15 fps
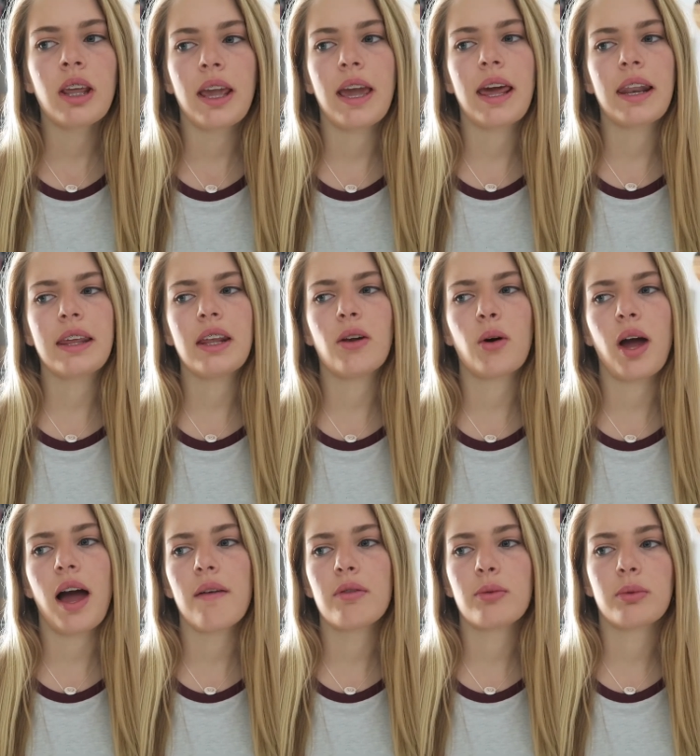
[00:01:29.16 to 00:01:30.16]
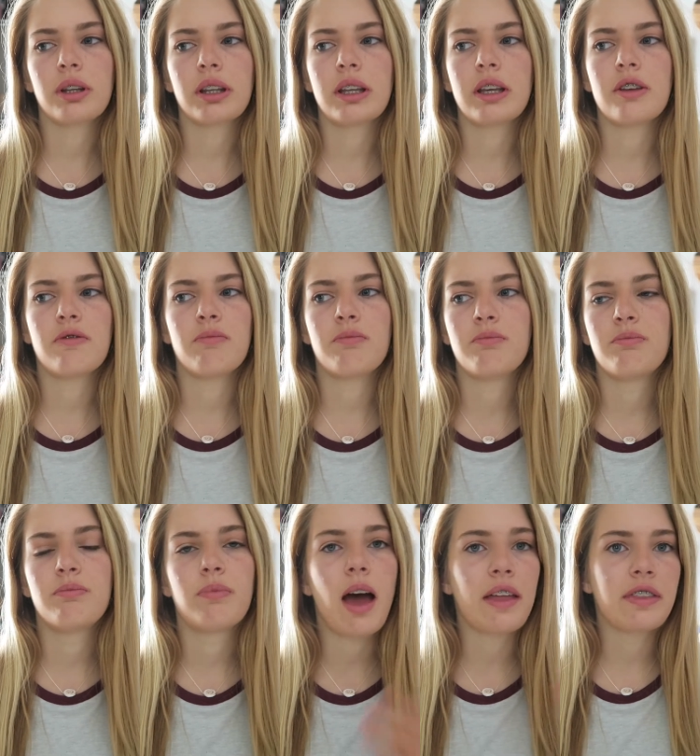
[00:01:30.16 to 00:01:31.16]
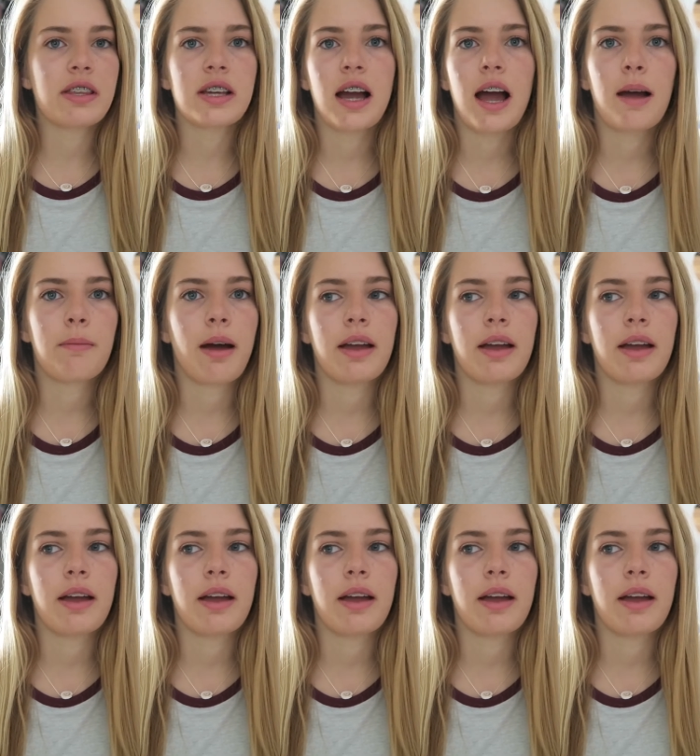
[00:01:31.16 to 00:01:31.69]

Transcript: And you know, I haven't really, at the time,